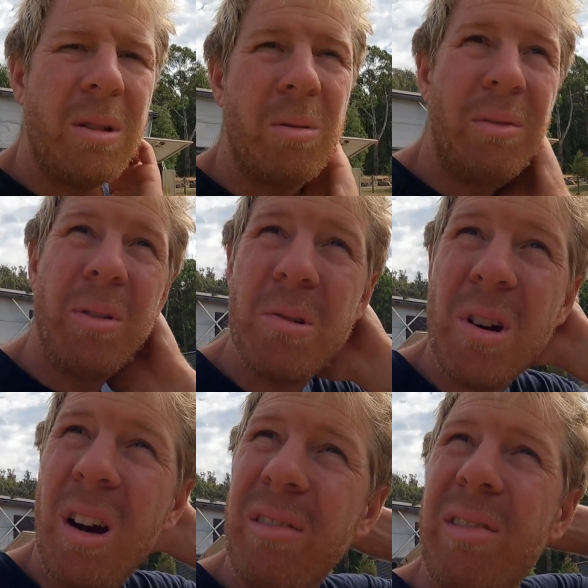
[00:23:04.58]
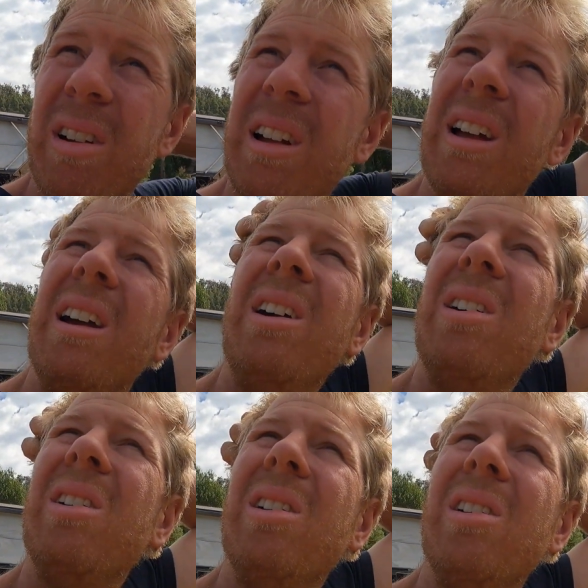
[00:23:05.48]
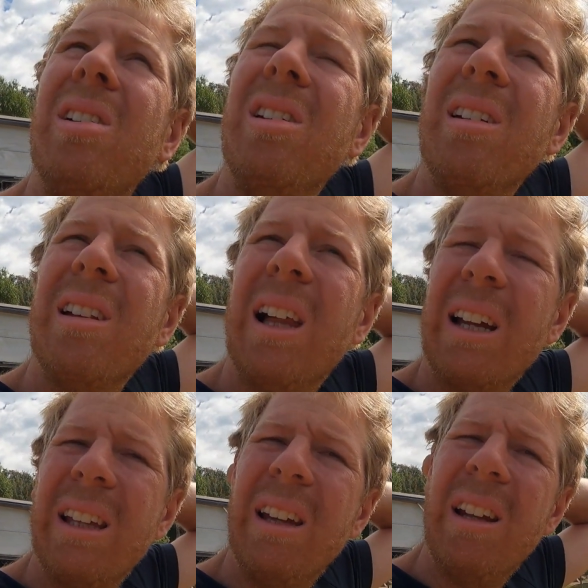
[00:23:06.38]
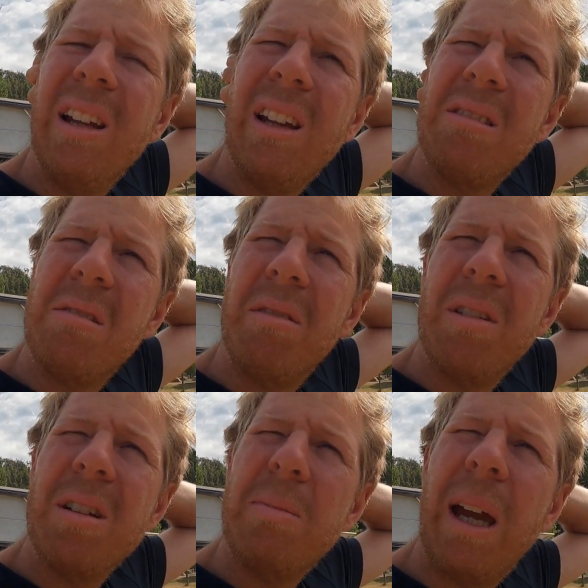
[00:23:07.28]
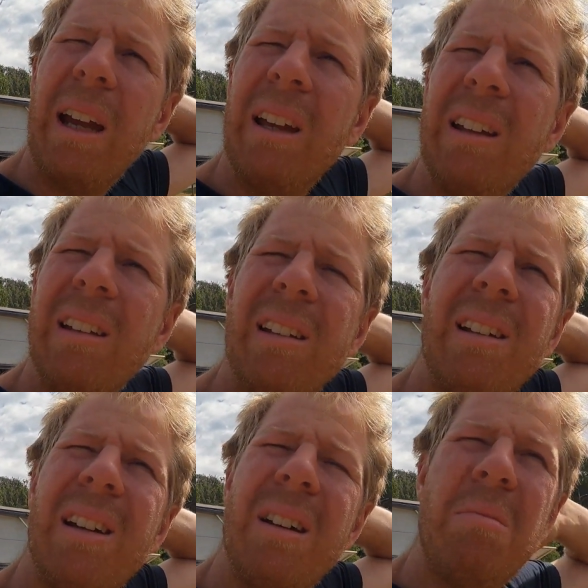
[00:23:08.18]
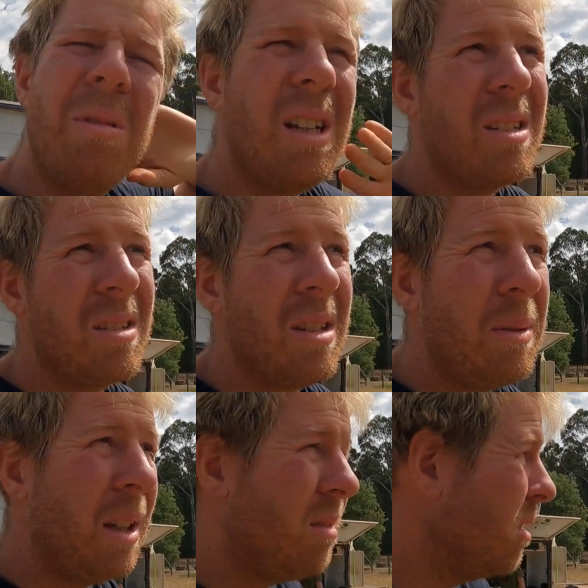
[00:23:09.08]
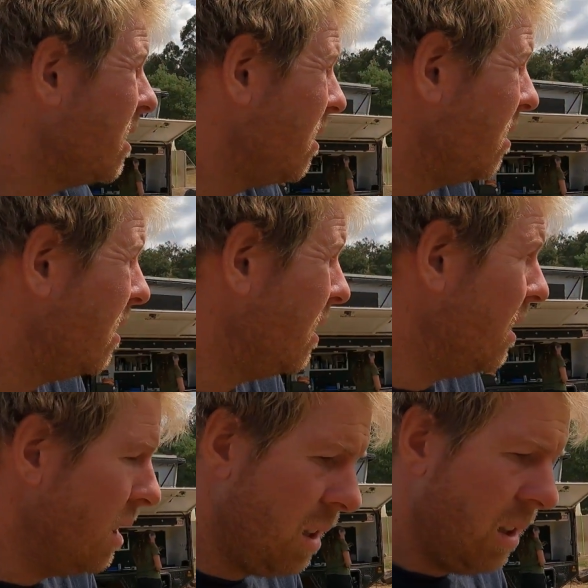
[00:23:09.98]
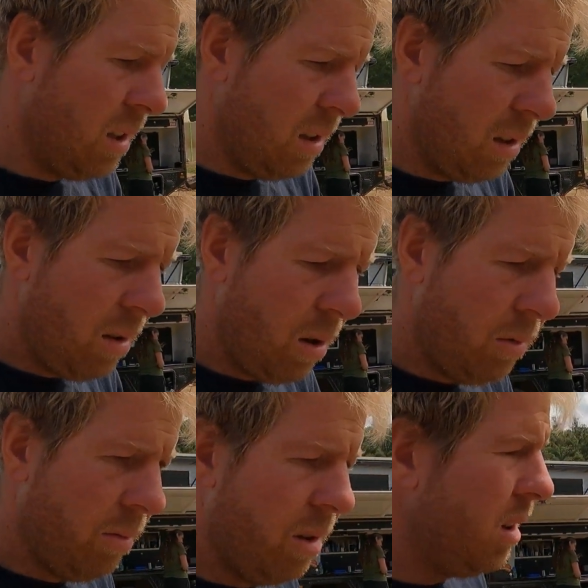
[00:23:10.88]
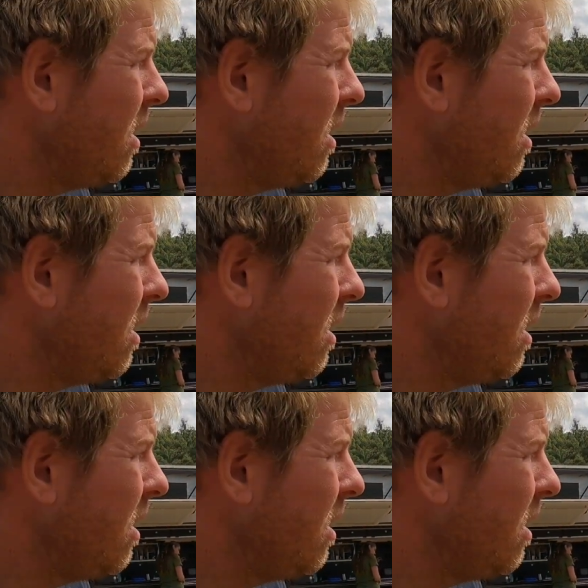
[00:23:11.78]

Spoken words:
into a four drive who luckily only had to reverse back 100 metres or something into a little cove.